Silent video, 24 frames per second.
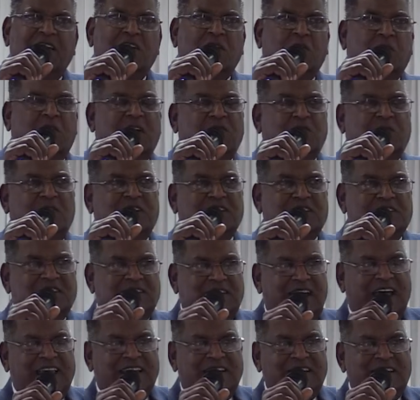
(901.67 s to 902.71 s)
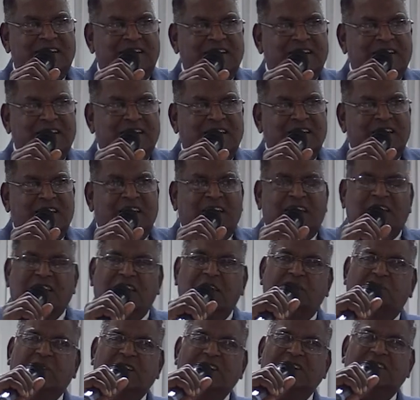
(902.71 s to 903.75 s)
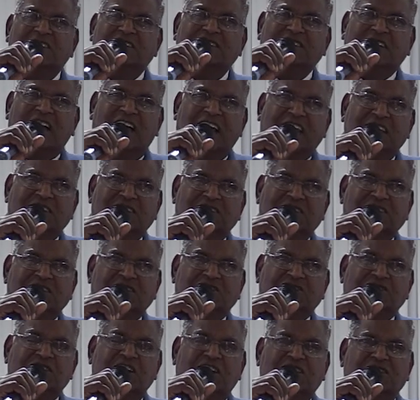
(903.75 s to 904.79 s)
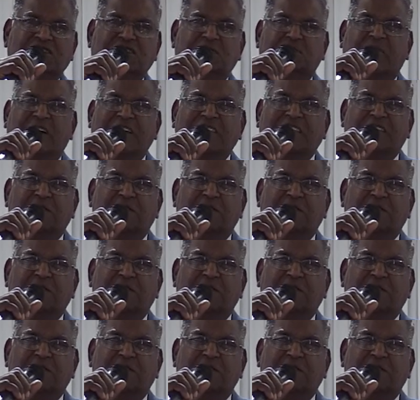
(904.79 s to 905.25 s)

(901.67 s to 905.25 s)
what was done. They've been discouraged in church by